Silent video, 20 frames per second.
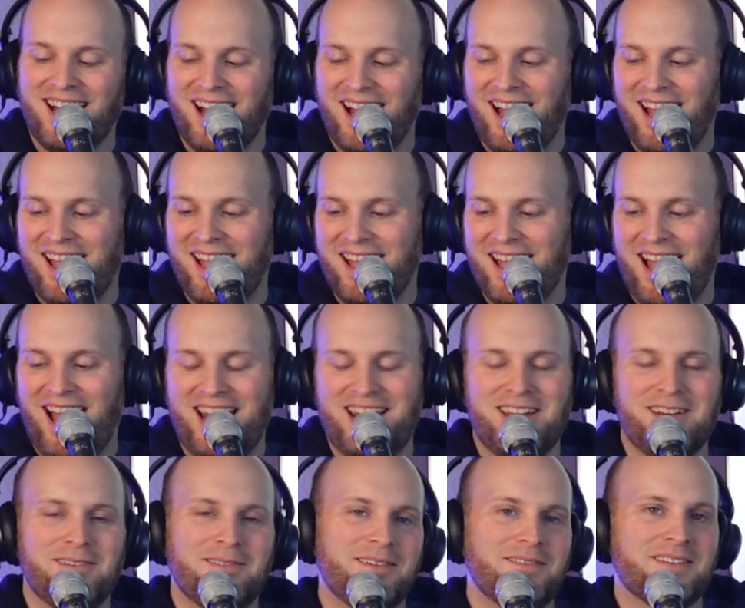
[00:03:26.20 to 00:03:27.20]
I
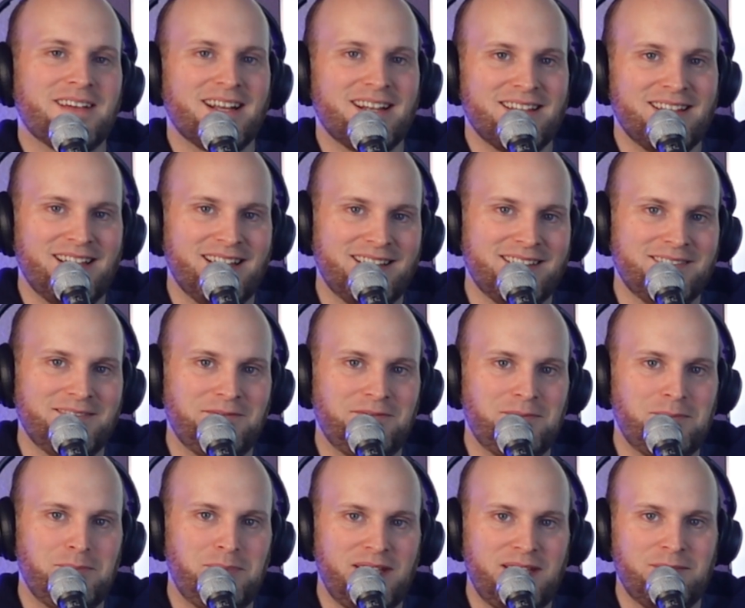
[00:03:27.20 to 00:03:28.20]
know we've got a lot
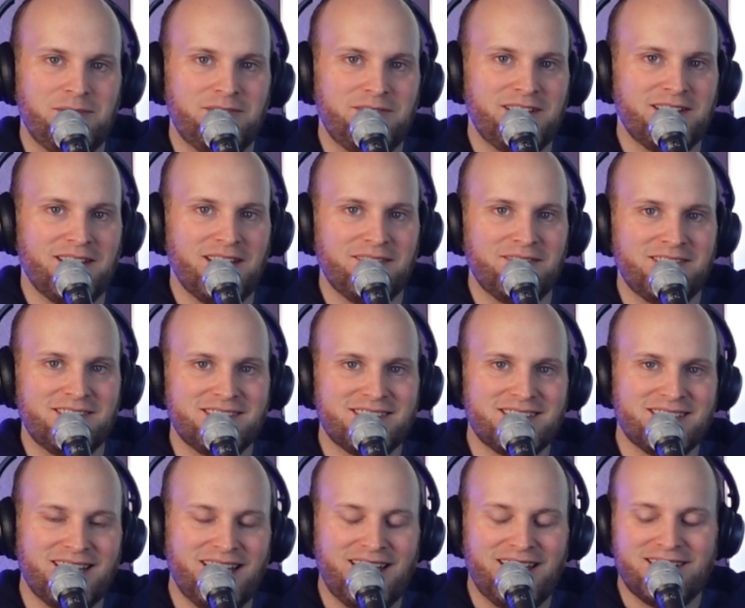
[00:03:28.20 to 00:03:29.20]
of B-movie
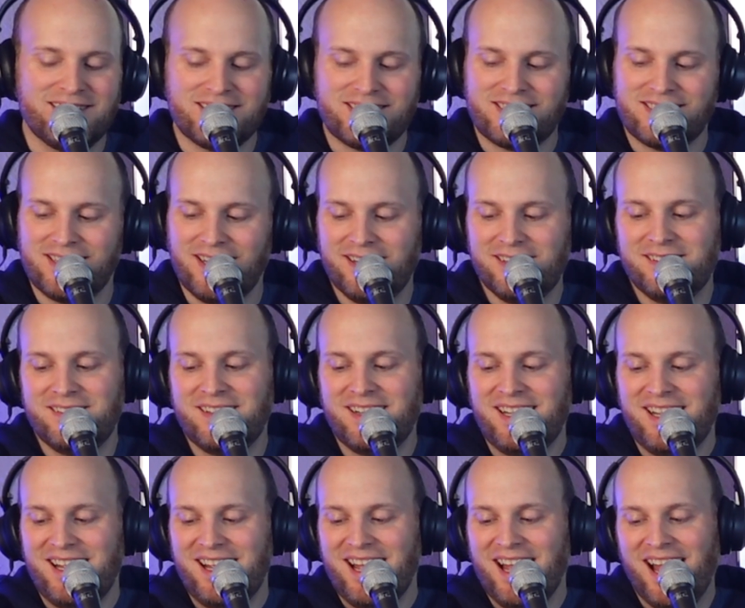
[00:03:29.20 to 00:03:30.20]
lovers in the house, so
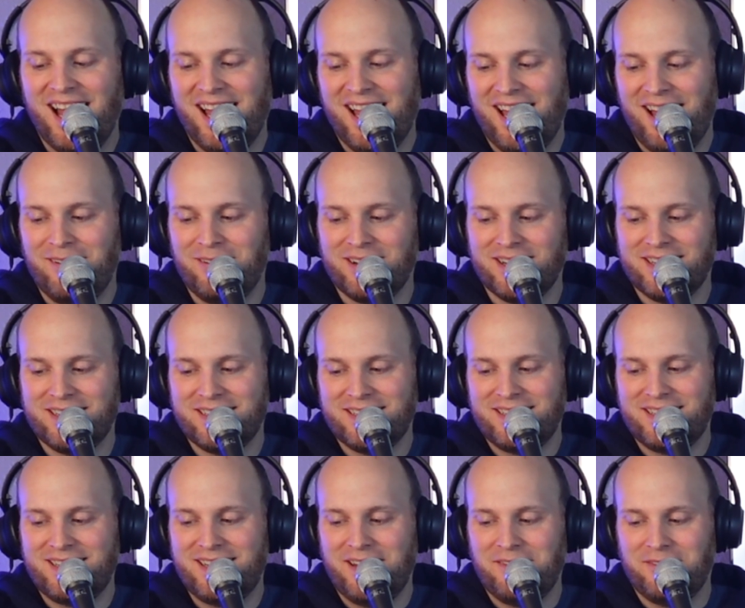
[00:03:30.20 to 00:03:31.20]
I wanted
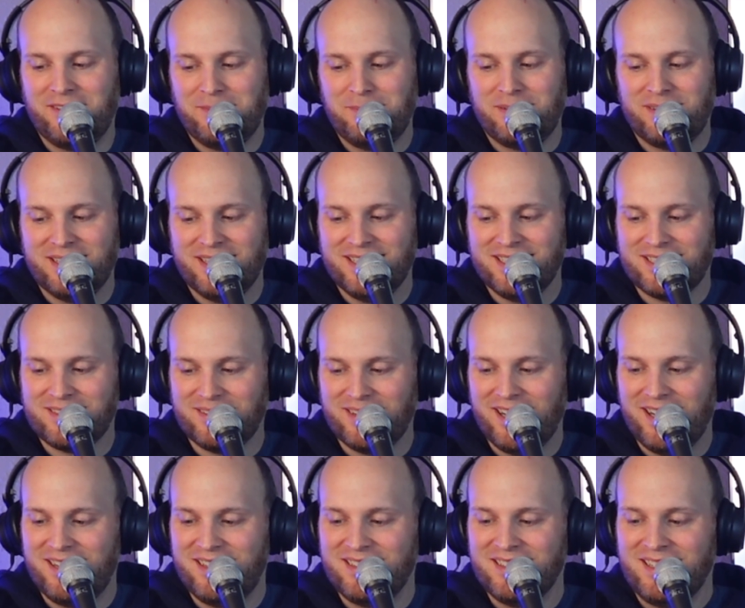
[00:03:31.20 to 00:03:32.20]
to definitely point this one
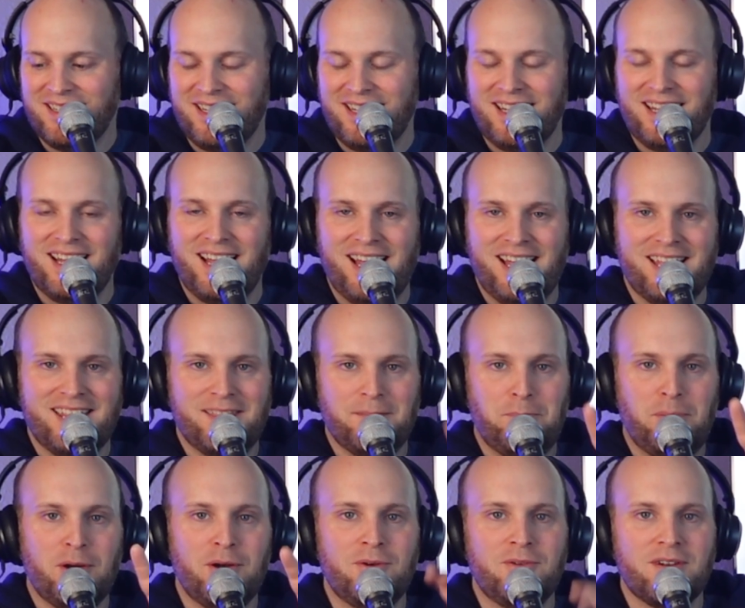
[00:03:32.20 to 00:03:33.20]
out. The
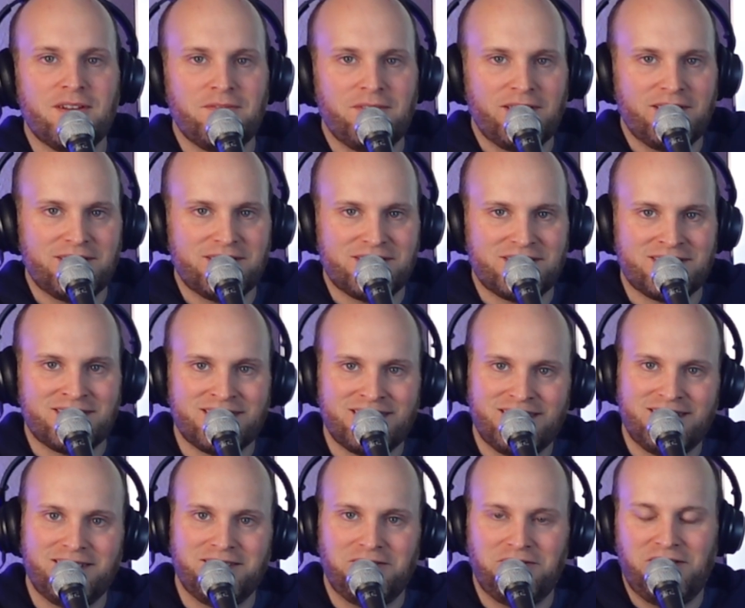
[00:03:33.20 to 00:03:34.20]
Pooniverse
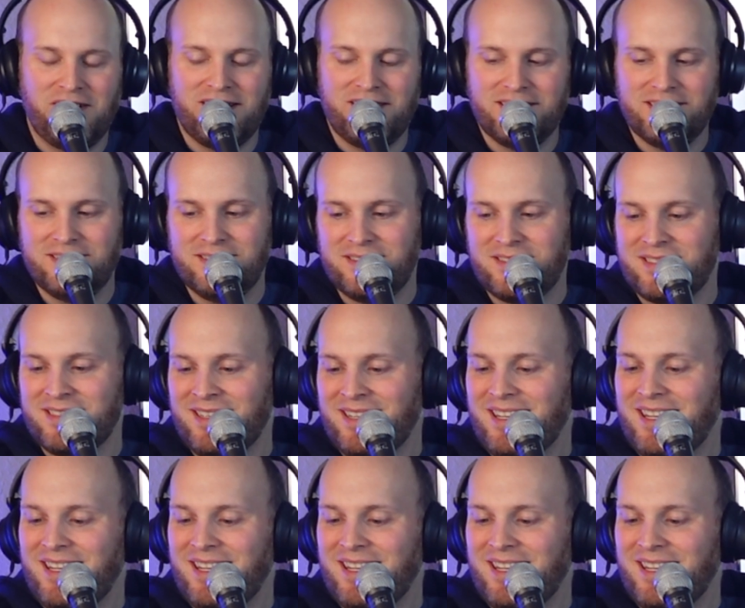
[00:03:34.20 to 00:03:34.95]
fellows